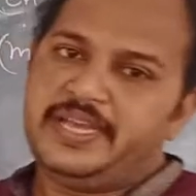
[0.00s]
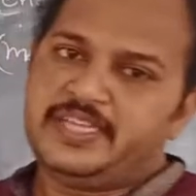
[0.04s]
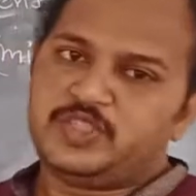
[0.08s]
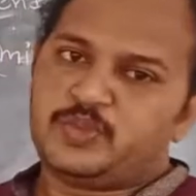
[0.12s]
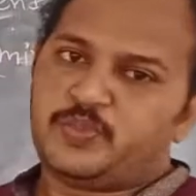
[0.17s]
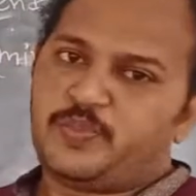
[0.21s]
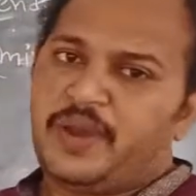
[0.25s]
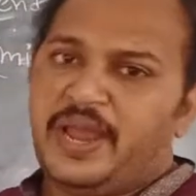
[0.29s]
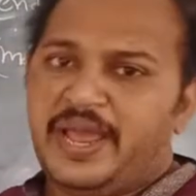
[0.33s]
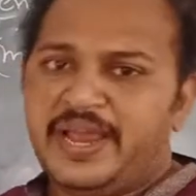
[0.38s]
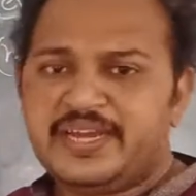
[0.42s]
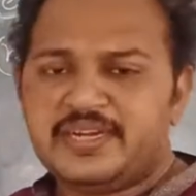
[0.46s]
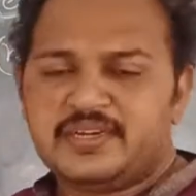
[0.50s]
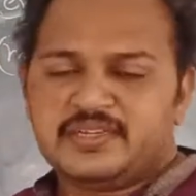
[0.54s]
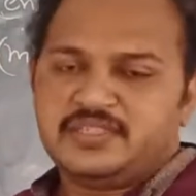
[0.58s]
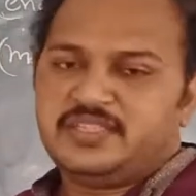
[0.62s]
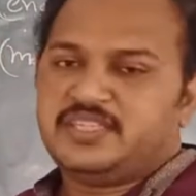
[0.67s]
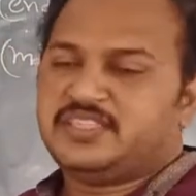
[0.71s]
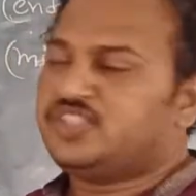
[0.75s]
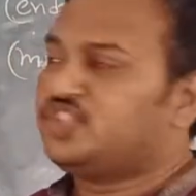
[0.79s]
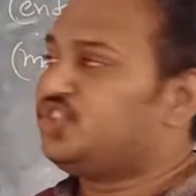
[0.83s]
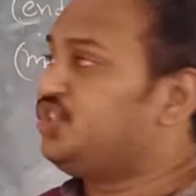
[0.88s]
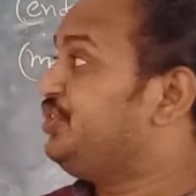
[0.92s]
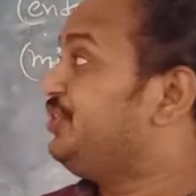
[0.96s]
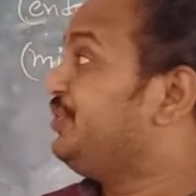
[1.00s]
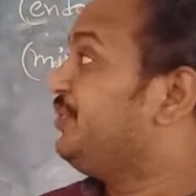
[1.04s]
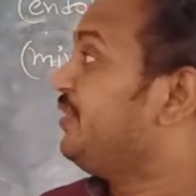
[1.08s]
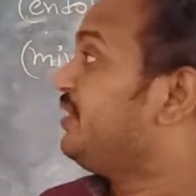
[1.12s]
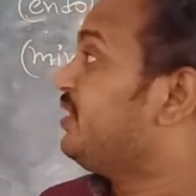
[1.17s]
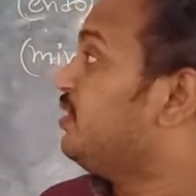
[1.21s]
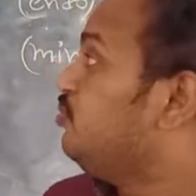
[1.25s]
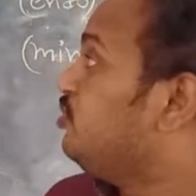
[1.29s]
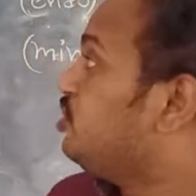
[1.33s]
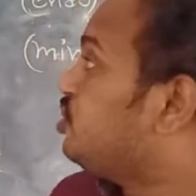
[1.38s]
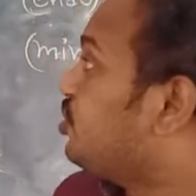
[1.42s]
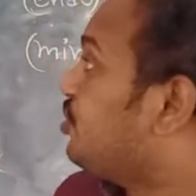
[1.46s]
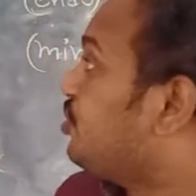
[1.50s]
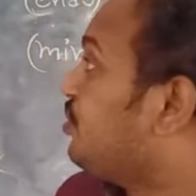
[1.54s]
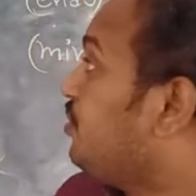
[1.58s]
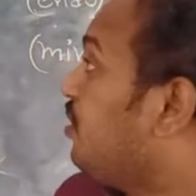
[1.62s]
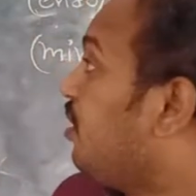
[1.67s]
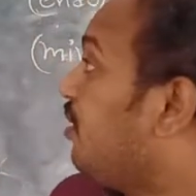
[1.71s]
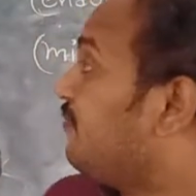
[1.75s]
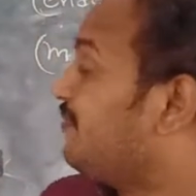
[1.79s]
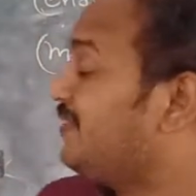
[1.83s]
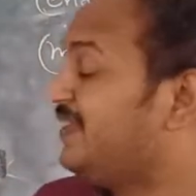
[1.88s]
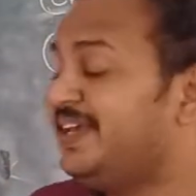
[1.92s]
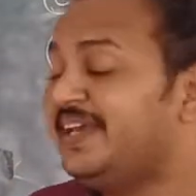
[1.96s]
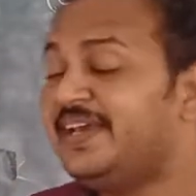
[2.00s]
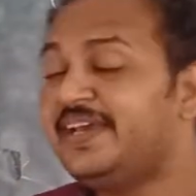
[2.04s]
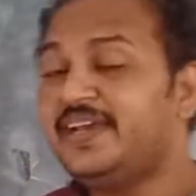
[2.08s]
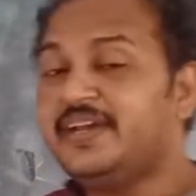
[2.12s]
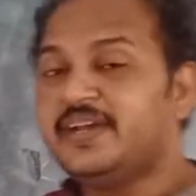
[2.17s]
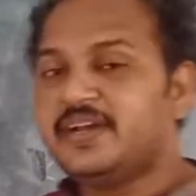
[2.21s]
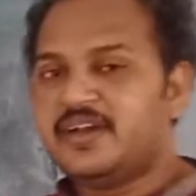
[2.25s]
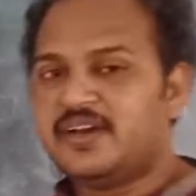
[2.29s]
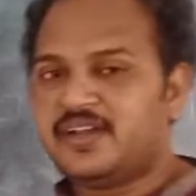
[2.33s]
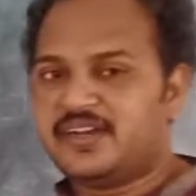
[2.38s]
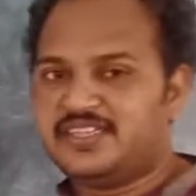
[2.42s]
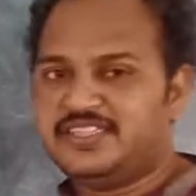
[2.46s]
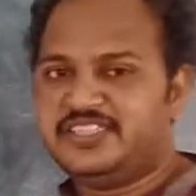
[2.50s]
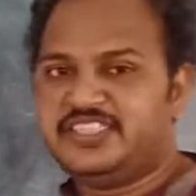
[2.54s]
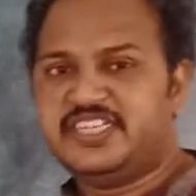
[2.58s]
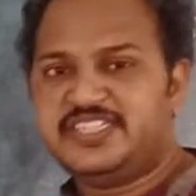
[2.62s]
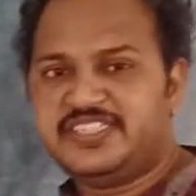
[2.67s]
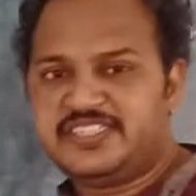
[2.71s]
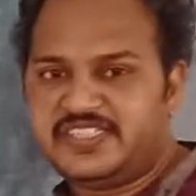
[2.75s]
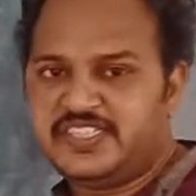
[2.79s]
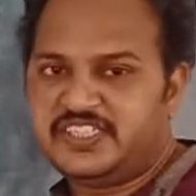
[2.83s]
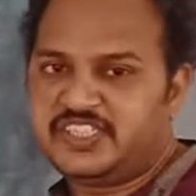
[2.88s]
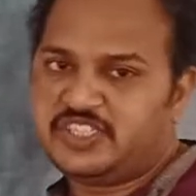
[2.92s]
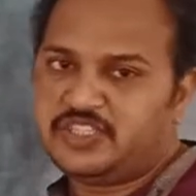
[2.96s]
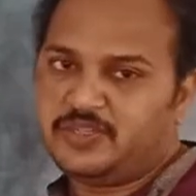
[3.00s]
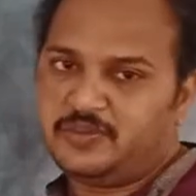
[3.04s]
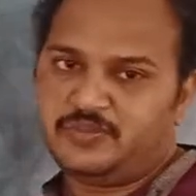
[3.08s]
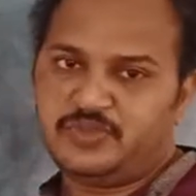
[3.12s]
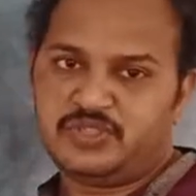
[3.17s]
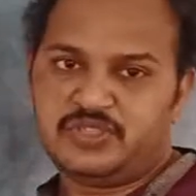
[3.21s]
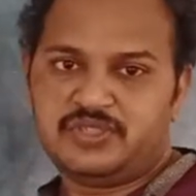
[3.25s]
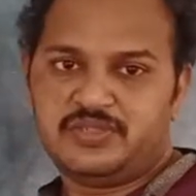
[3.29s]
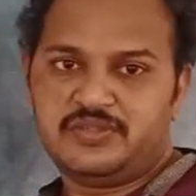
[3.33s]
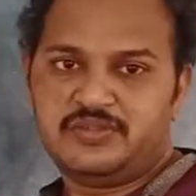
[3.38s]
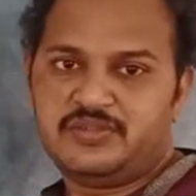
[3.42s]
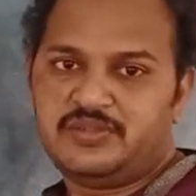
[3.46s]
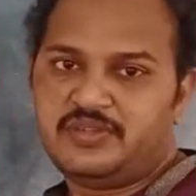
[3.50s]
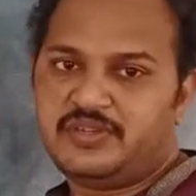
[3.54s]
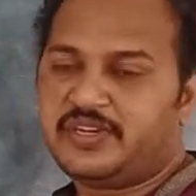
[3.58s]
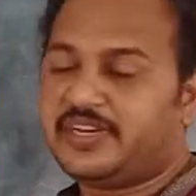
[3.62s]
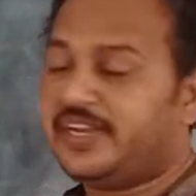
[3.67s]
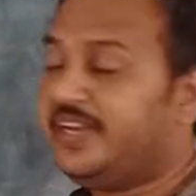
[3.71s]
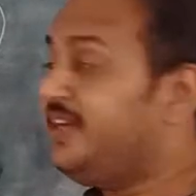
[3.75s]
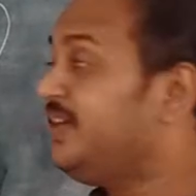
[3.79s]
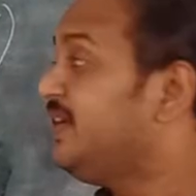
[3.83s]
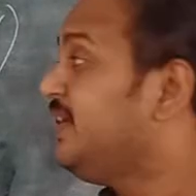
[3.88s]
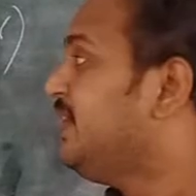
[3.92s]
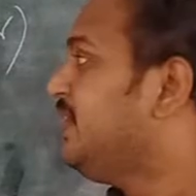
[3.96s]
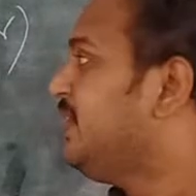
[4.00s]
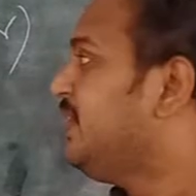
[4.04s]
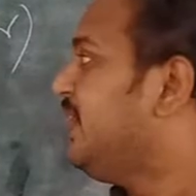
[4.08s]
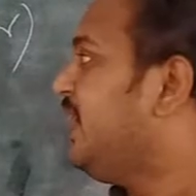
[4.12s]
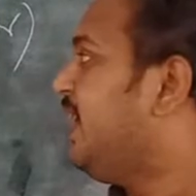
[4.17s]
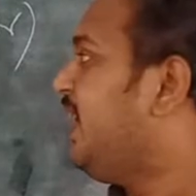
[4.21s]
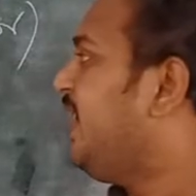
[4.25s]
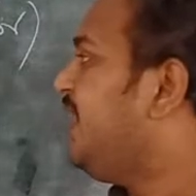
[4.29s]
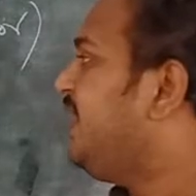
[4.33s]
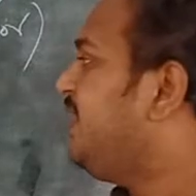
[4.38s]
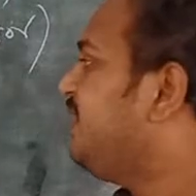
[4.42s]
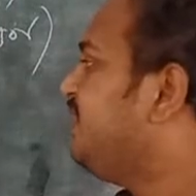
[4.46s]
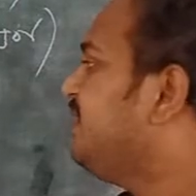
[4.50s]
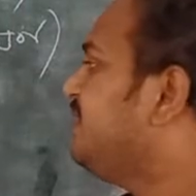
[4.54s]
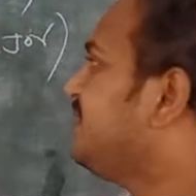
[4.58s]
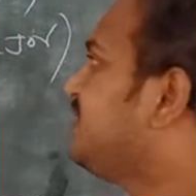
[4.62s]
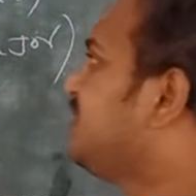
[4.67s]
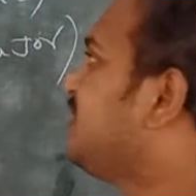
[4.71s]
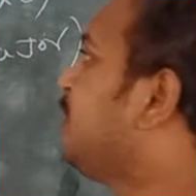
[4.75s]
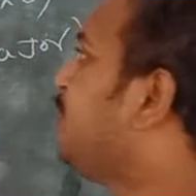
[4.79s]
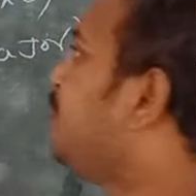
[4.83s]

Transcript: explain the stereochemistry of the rigid systems, right? And